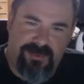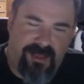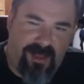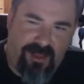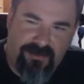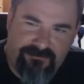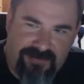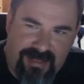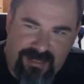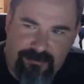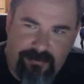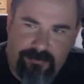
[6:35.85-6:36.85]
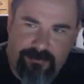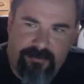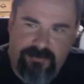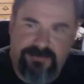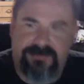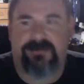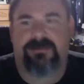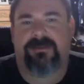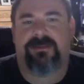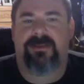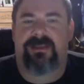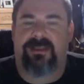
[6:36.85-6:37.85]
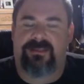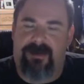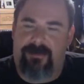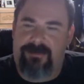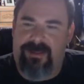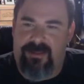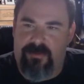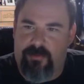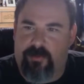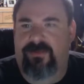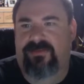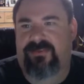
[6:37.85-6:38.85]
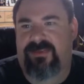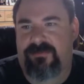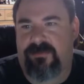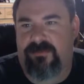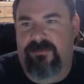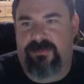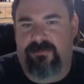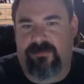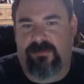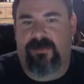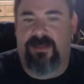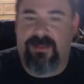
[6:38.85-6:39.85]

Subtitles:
unfallible person. It's about being who we're going to see the movie through.